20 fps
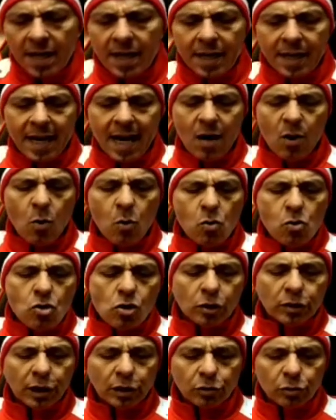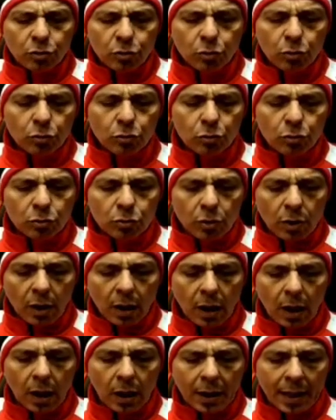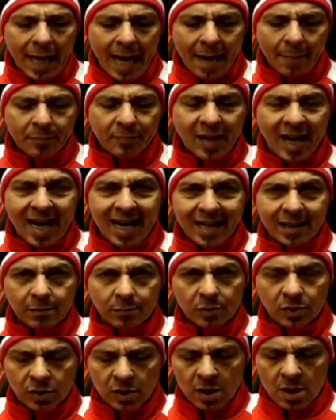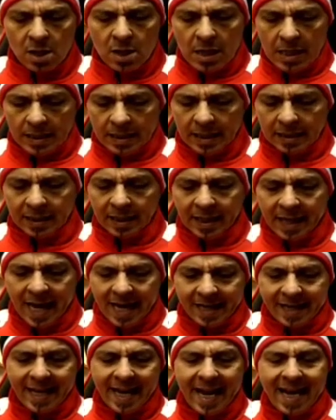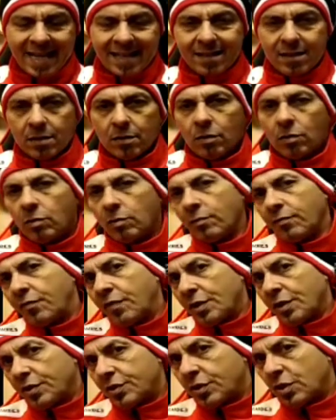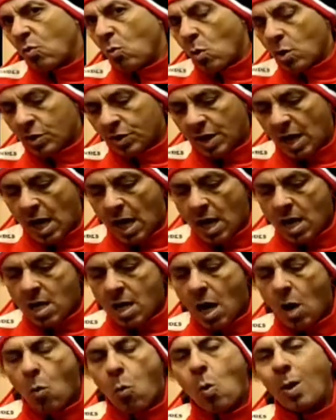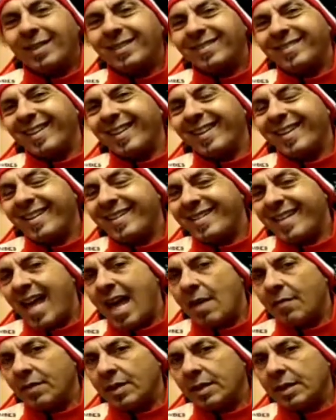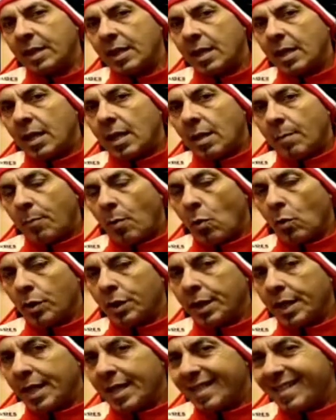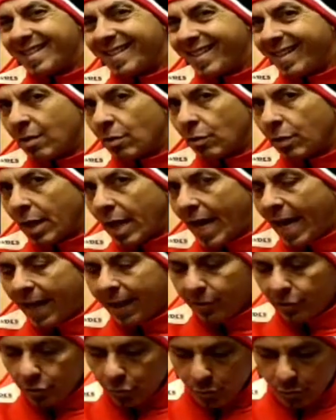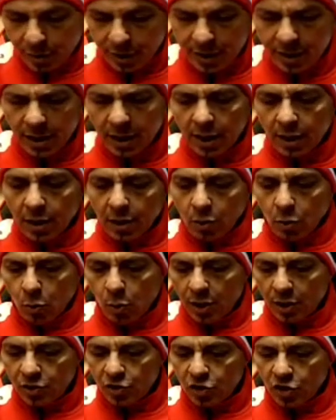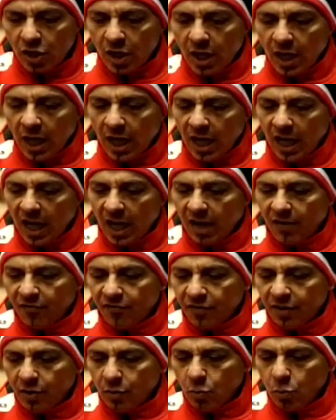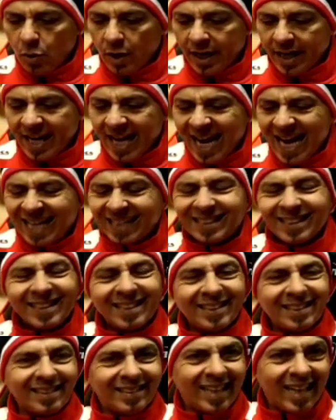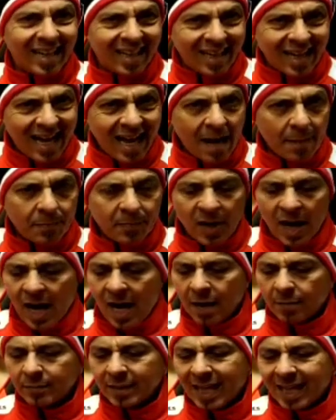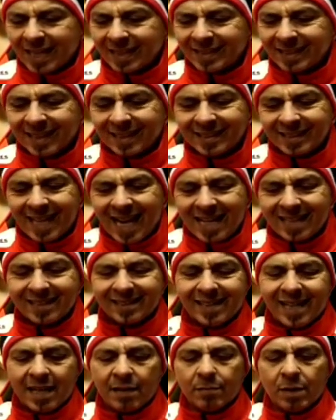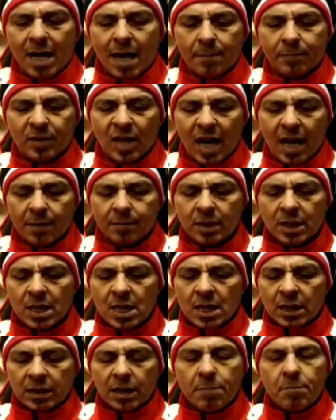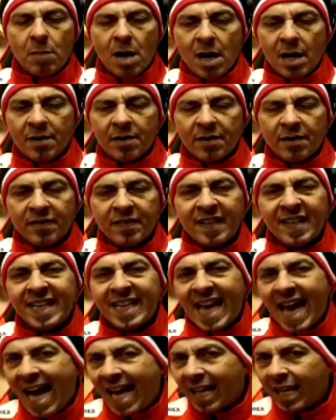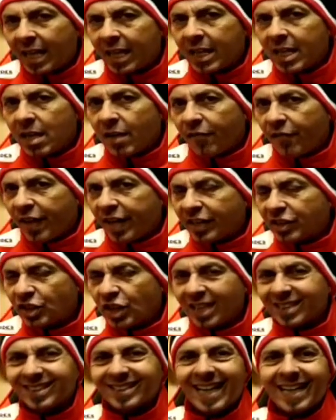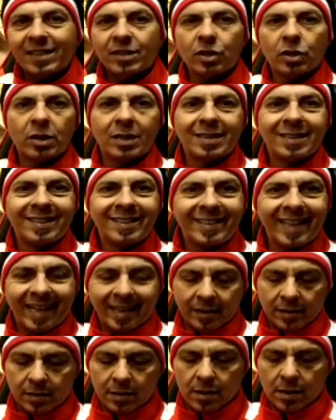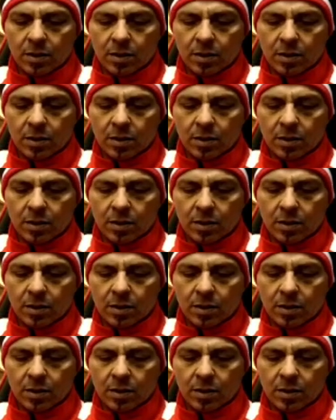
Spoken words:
Now, the two lap times that they got canceled, first it was a 137.083, which if he would have got the lap time, that is exact same lap time that Mario Gignale finished that section in sixth.